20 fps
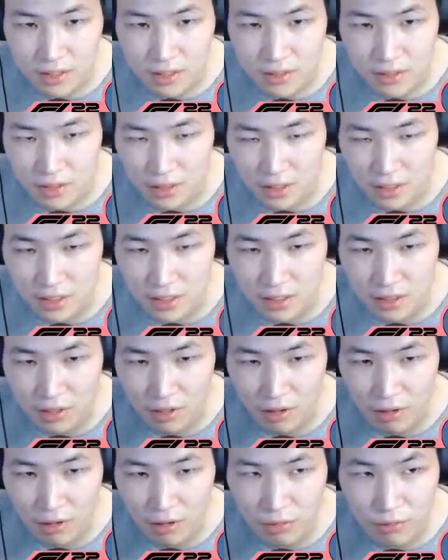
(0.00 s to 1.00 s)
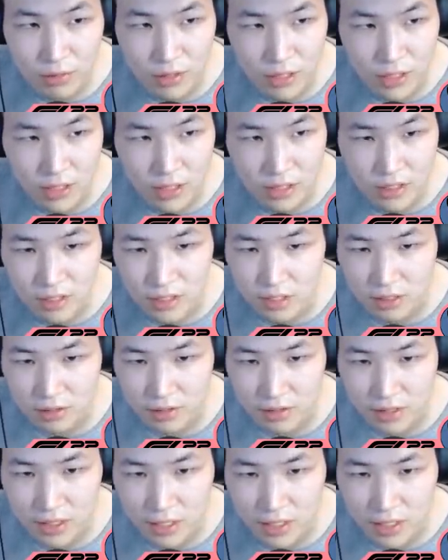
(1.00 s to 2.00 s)
So I think they're all really
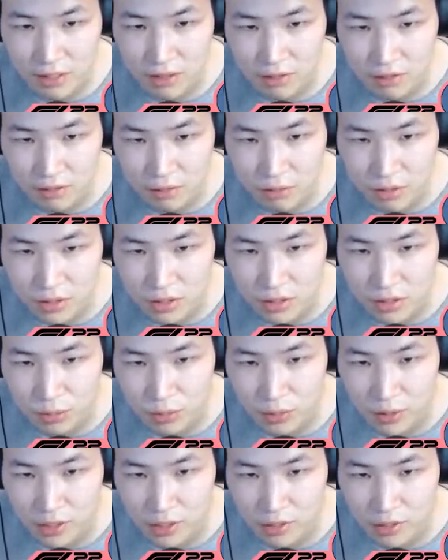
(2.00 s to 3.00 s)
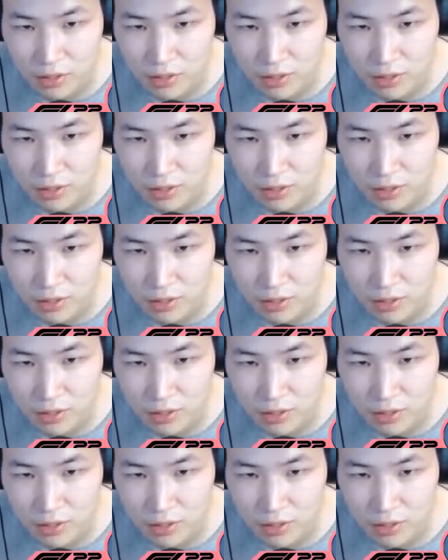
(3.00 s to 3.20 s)
slowing down, which is weird.